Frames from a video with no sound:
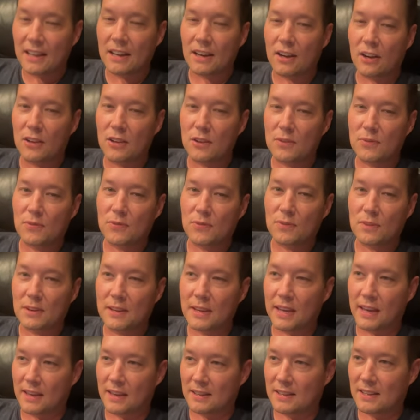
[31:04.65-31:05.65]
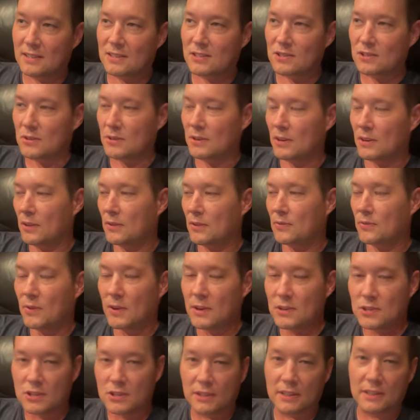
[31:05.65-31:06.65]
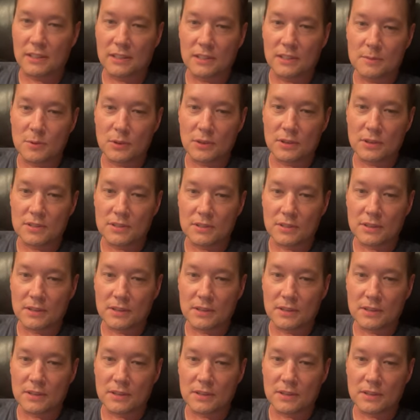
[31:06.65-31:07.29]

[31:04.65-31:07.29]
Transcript: All the oh, yeah, that's true, and all the French illegal immigrants.